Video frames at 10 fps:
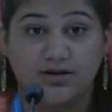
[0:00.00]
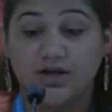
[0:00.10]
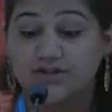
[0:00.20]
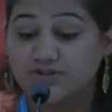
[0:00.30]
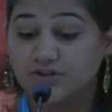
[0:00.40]

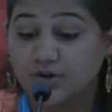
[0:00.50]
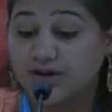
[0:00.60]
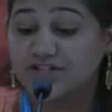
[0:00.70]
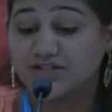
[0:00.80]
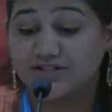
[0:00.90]
So the
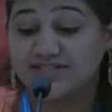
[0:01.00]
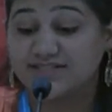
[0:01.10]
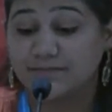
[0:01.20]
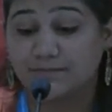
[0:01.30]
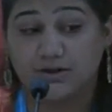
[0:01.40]
question is
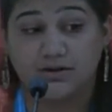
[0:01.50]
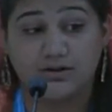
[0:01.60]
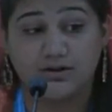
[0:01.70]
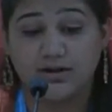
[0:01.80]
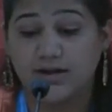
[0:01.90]
simple.
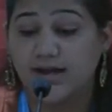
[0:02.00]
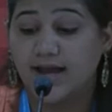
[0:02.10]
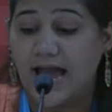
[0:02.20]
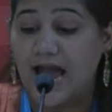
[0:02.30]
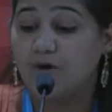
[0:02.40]

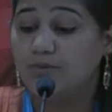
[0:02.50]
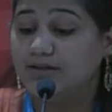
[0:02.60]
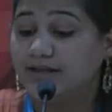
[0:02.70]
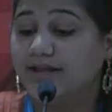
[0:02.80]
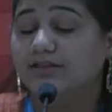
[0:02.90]
How
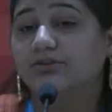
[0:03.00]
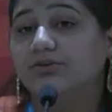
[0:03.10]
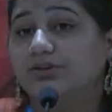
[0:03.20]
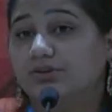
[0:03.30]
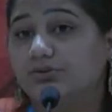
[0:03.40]
will Hindu
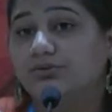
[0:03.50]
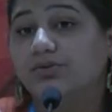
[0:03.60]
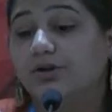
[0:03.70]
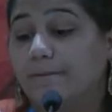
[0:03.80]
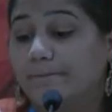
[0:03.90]

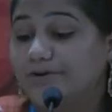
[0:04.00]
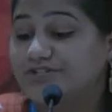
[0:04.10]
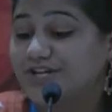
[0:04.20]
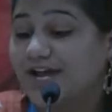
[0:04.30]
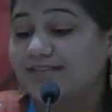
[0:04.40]
youth
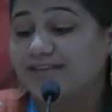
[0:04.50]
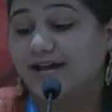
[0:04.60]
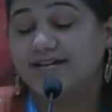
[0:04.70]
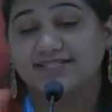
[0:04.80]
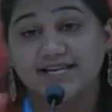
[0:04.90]
project the
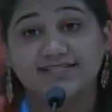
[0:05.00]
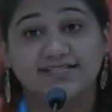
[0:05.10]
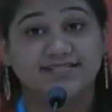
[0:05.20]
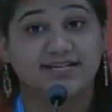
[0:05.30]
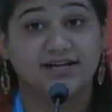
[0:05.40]

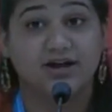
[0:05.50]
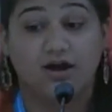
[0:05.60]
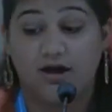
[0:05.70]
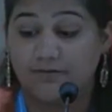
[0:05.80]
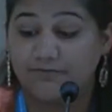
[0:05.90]
identity
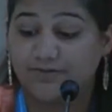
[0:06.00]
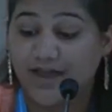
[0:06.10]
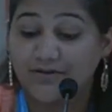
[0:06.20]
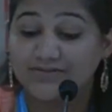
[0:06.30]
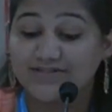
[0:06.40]
of
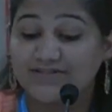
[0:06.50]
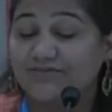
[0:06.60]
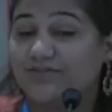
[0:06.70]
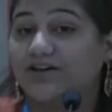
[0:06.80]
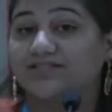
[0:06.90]
thousands
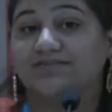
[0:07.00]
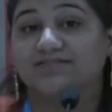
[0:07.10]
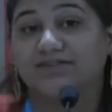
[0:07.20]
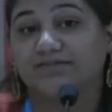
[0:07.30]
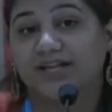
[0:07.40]
of years of
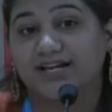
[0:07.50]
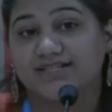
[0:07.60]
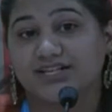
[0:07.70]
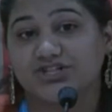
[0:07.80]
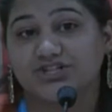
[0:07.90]

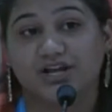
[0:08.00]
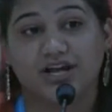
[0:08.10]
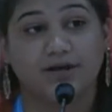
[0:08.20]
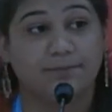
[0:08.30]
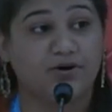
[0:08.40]
civilization
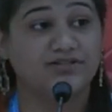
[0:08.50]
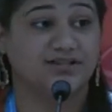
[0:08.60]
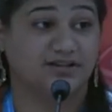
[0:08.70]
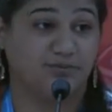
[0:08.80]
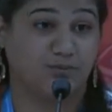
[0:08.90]
in a
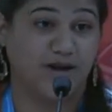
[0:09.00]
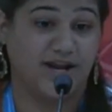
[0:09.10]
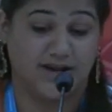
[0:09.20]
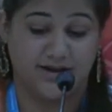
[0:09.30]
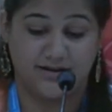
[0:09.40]
positive way?